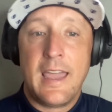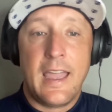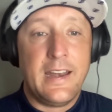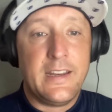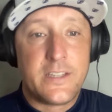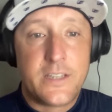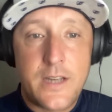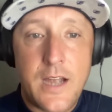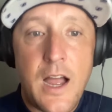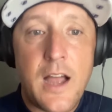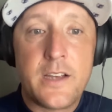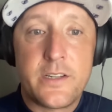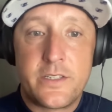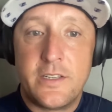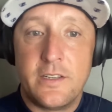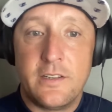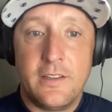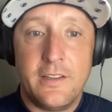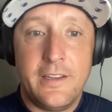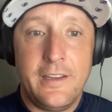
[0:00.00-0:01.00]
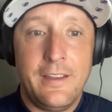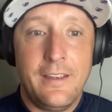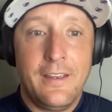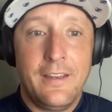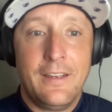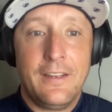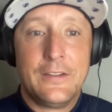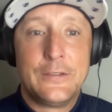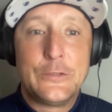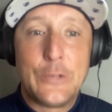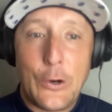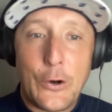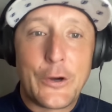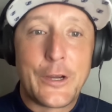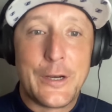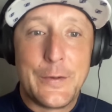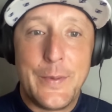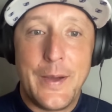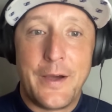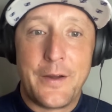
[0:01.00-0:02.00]
And he's constantly
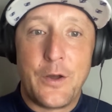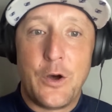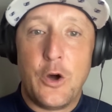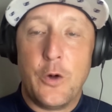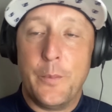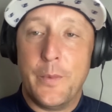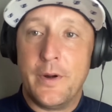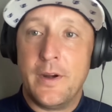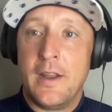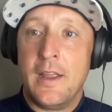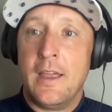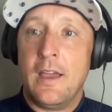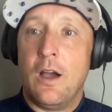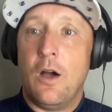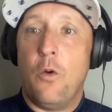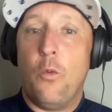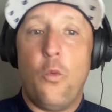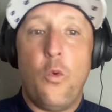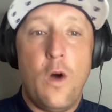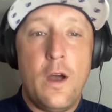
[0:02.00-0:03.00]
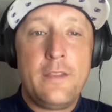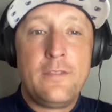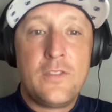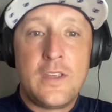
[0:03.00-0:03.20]
talking about Auburn. One